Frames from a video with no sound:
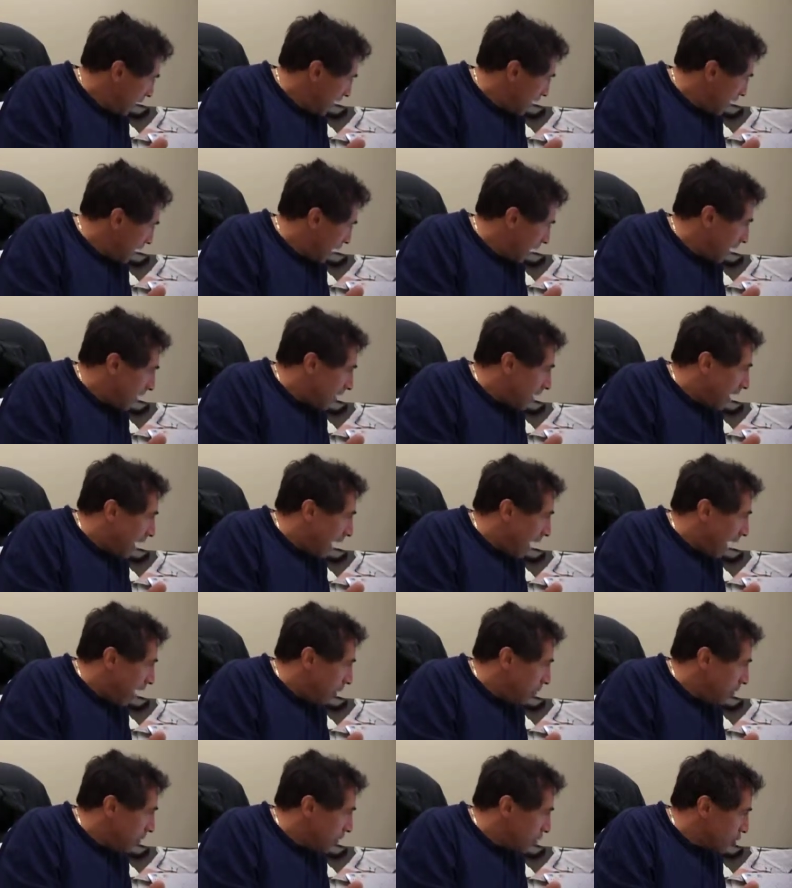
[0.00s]
that
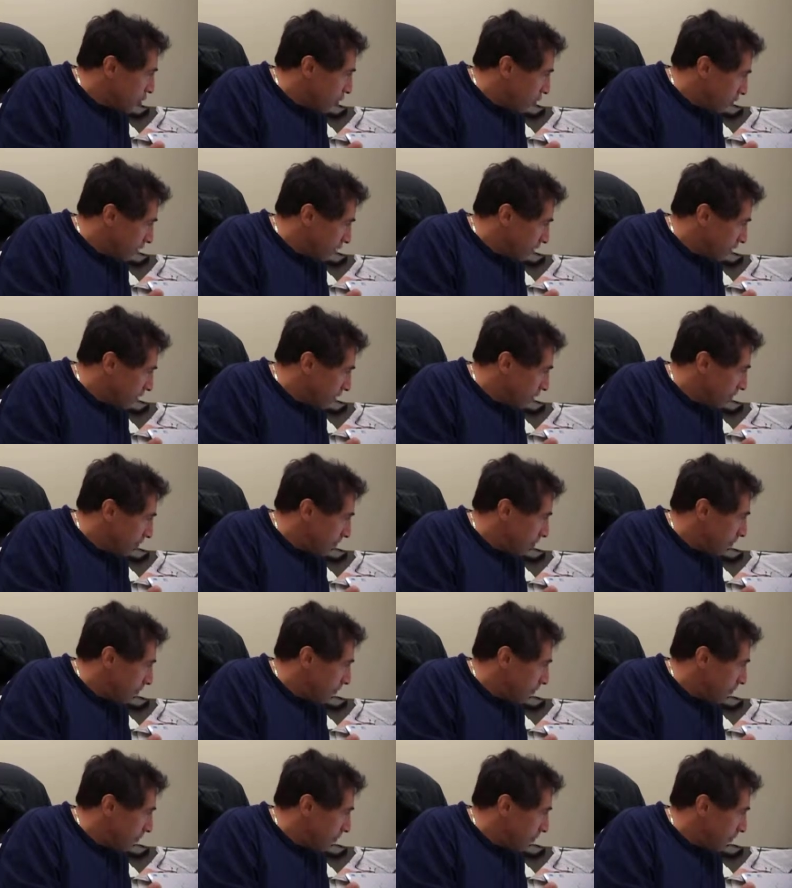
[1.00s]
Howard Schultz,
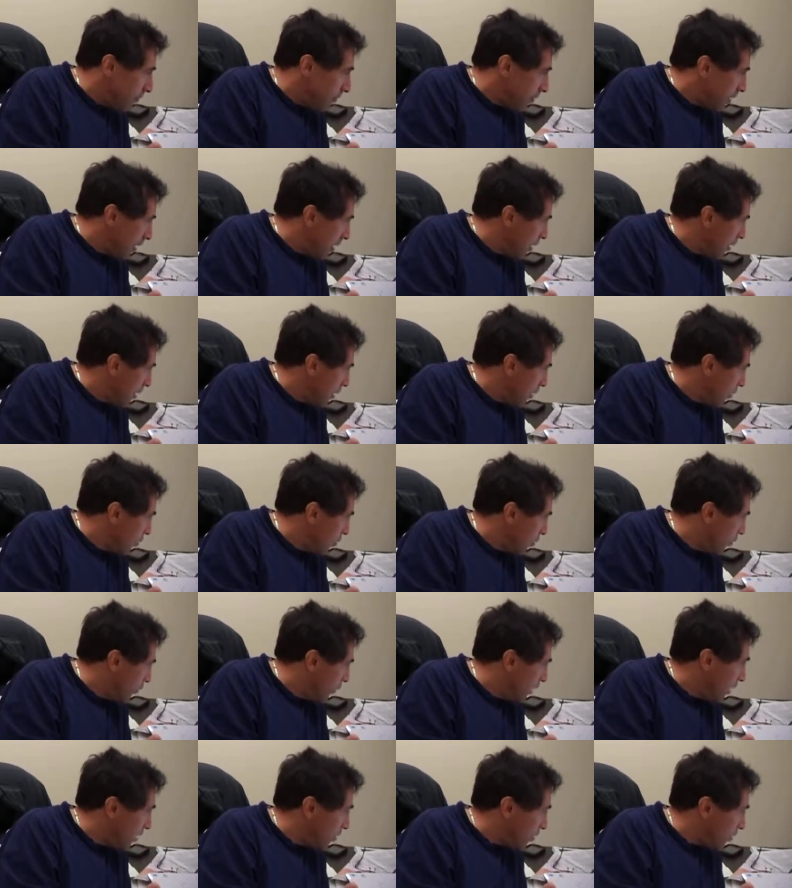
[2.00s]
who created